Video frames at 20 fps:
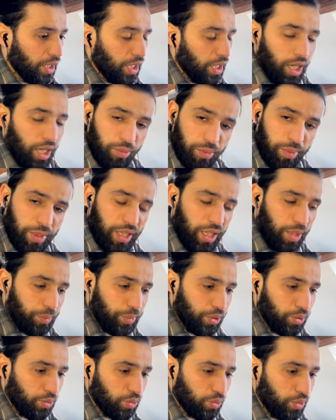will be
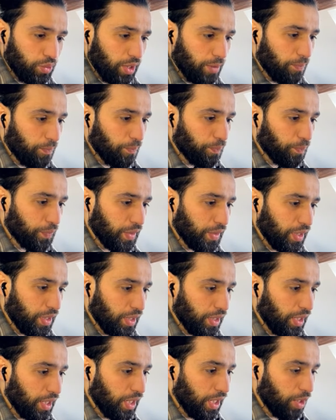happy to do them.
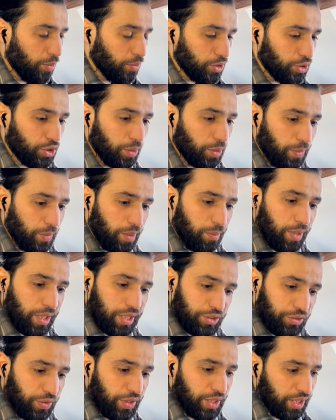I will drop them
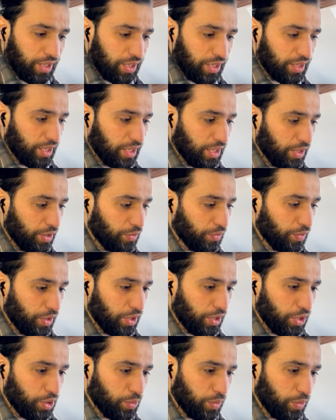as fast as I
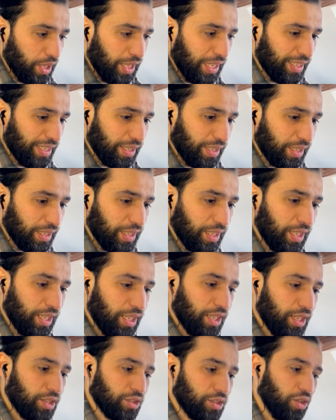finish with the editing.
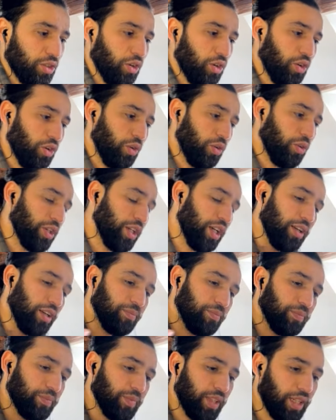So yeah,
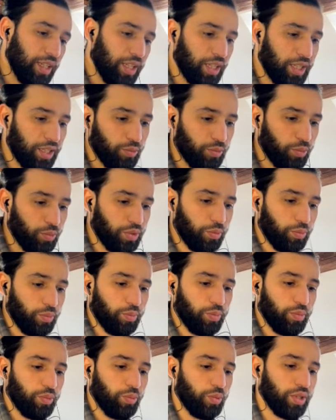and
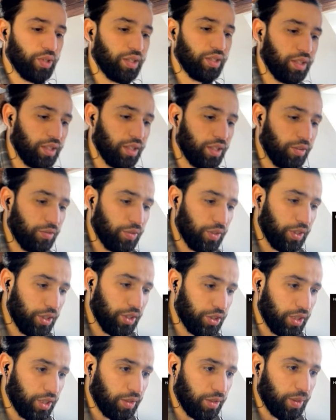with the
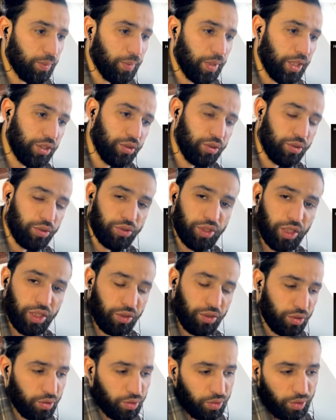finishing, make sure to
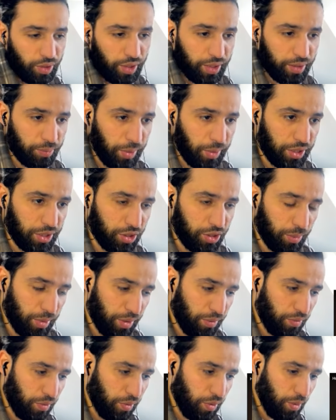check the store and buy
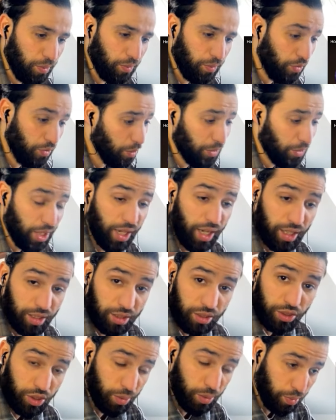something from there
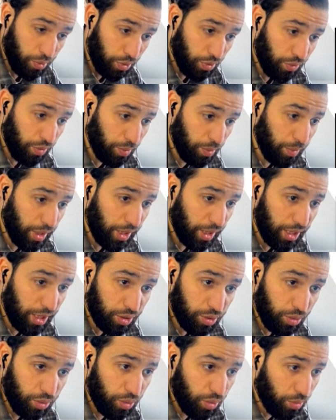as support for me,
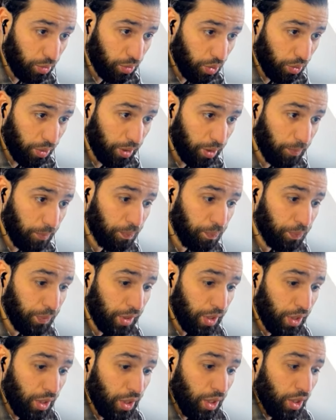guys, to do more
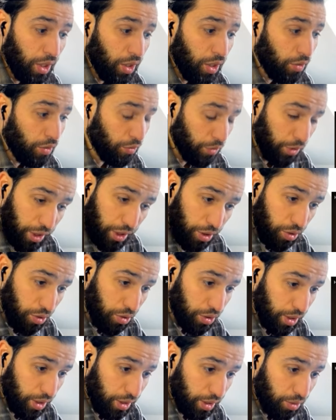
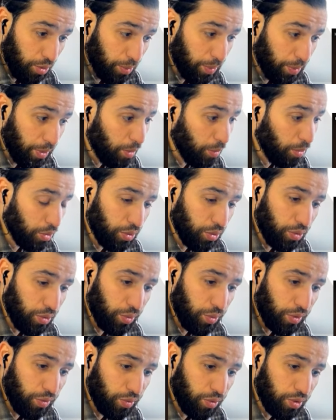videos and to be able to do it full